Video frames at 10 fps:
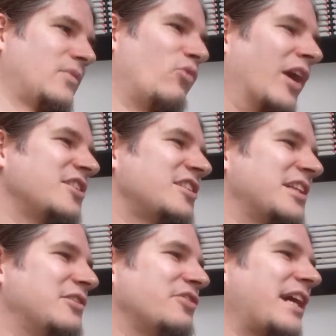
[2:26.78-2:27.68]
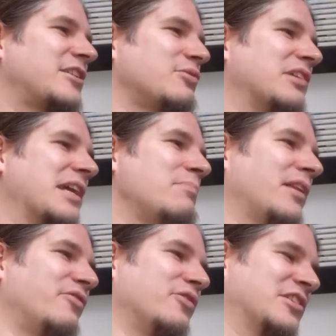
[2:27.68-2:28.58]
Why is this not actual
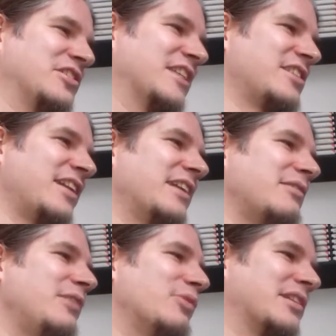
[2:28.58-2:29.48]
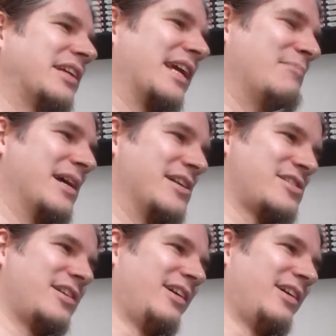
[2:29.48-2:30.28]
gameplay footage? That's literally what the game is.